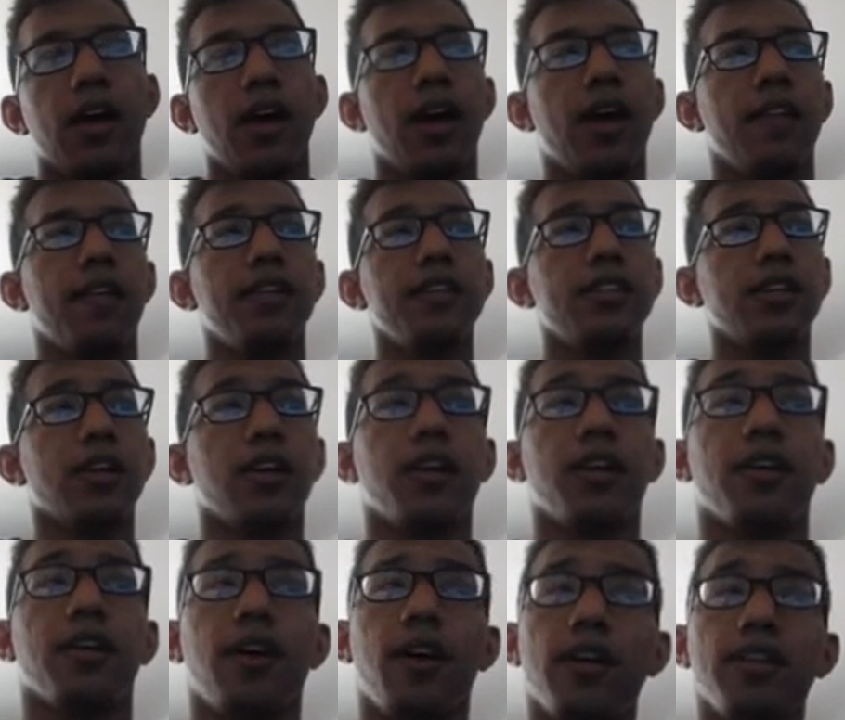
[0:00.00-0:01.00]
This card
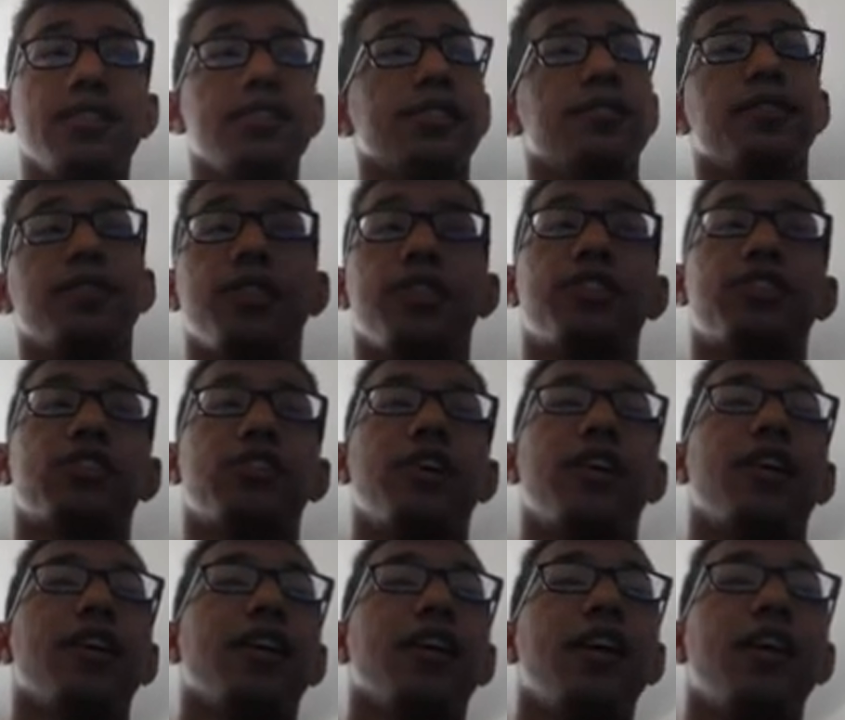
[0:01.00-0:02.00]
also really
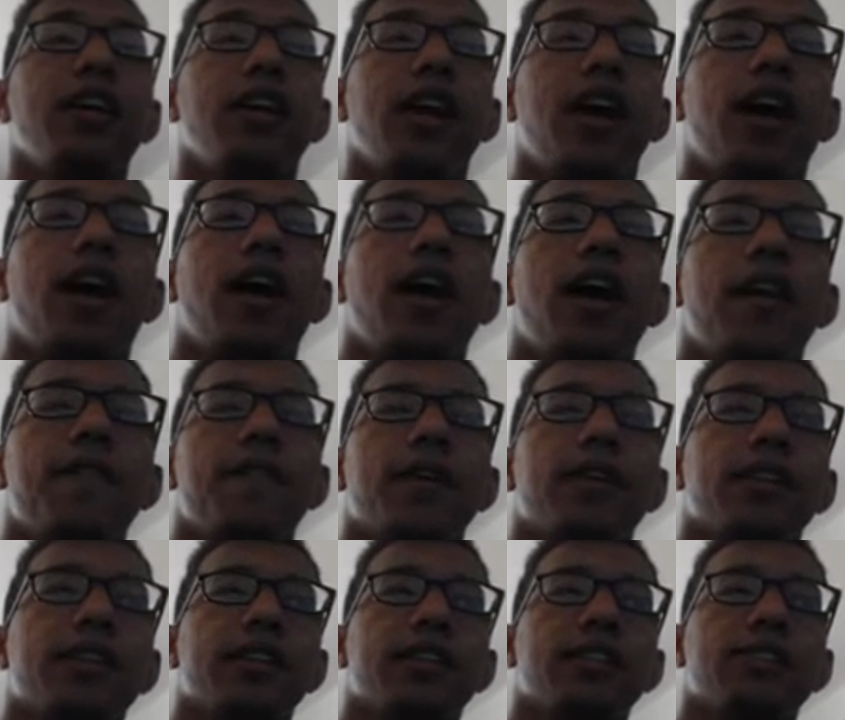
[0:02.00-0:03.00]
strong. I felt
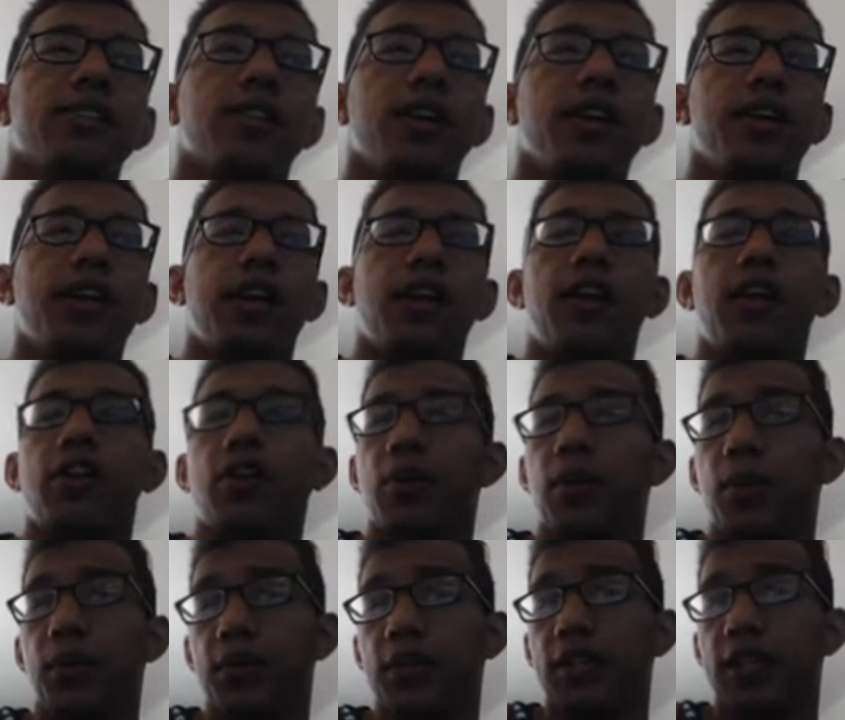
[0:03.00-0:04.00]
that this card needed to go
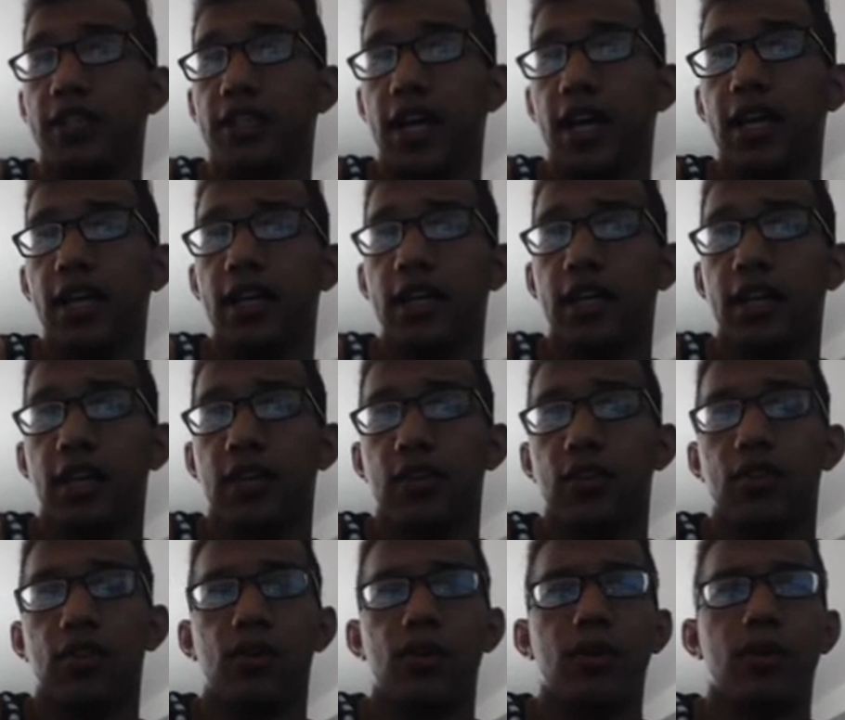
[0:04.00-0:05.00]
into the deck, even
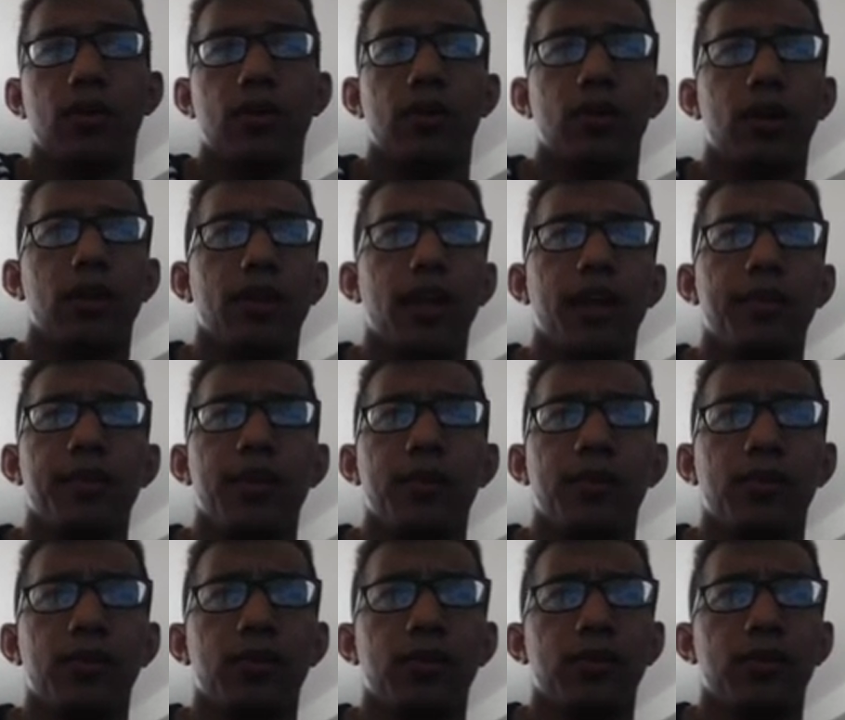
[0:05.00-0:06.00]
though a lot of
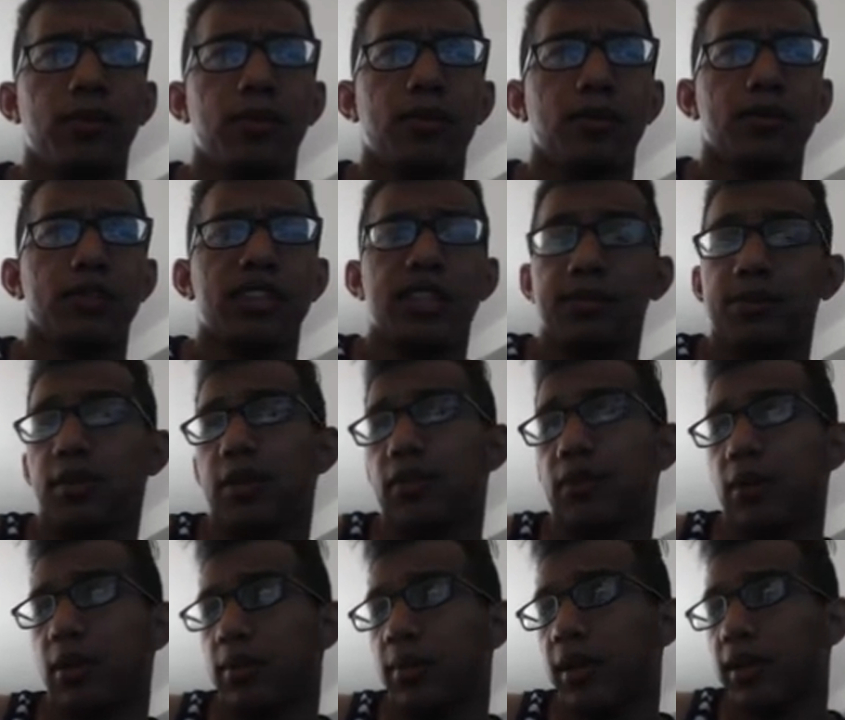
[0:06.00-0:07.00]
people seem to have
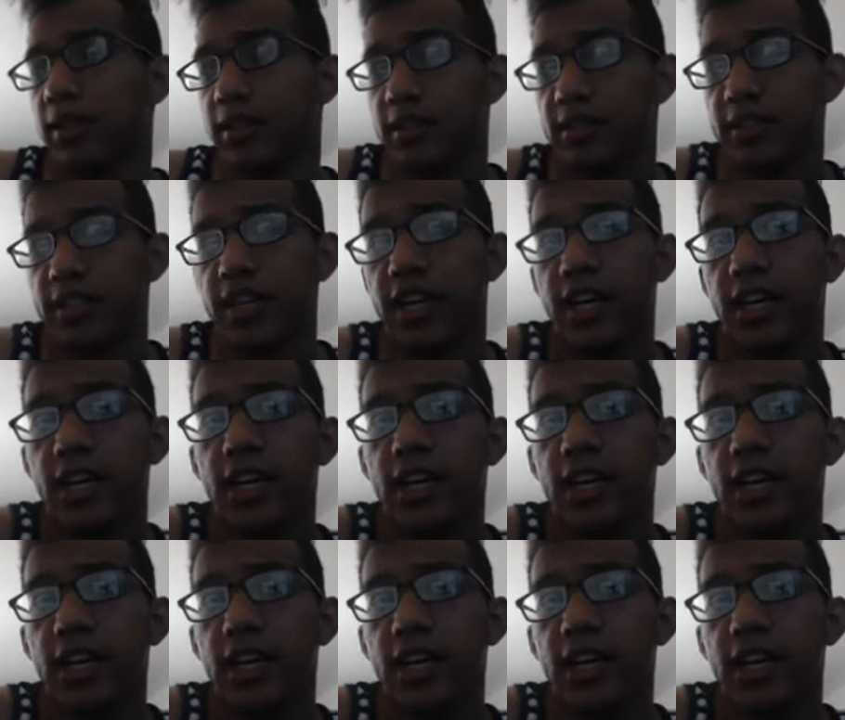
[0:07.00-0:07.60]
known about this tech.